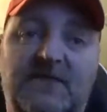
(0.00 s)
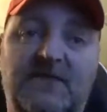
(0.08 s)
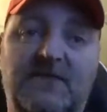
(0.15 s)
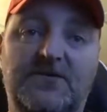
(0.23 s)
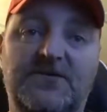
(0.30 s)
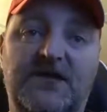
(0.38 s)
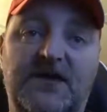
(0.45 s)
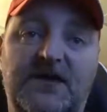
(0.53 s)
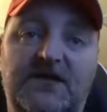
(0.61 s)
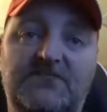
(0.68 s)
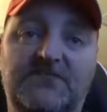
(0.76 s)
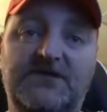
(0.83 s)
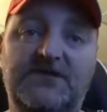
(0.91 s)
I want to
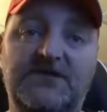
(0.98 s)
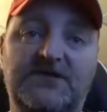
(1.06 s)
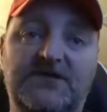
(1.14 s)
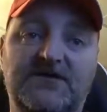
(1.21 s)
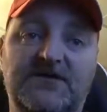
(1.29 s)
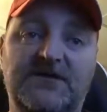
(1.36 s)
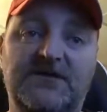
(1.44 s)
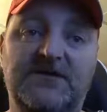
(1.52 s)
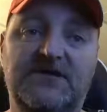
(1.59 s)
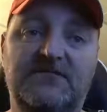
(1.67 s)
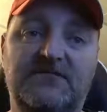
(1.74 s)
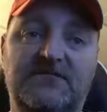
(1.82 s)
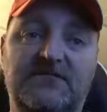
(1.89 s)
add P to the
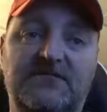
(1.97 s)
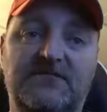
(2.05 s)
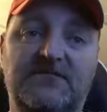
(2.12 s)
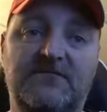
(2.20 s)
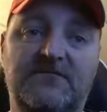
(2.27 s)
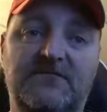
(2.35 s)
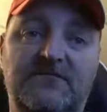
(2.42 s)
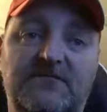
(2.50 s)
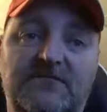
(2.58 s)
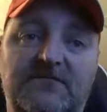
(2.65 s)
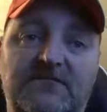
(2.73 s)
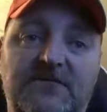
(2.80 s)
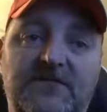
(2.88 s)
name
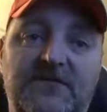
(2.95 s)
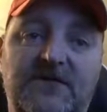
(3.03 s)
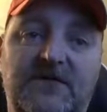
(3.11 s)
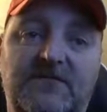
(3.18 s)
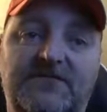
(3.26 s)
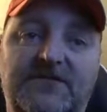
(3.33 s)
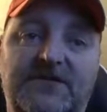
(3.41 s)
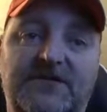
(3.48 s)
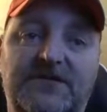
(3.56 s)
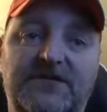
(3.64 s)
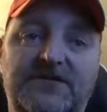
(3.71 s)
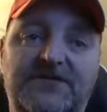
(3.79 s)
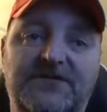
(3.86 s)
of
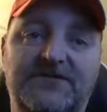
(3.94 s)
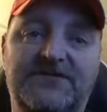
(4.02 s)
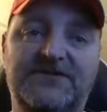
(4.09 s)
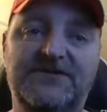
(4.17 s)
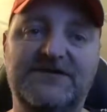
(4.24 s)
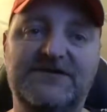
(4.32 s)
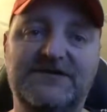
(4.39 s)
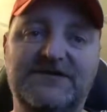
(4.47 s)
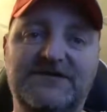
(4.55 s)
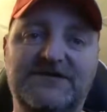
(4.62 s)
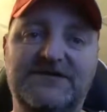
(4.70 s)
your seat.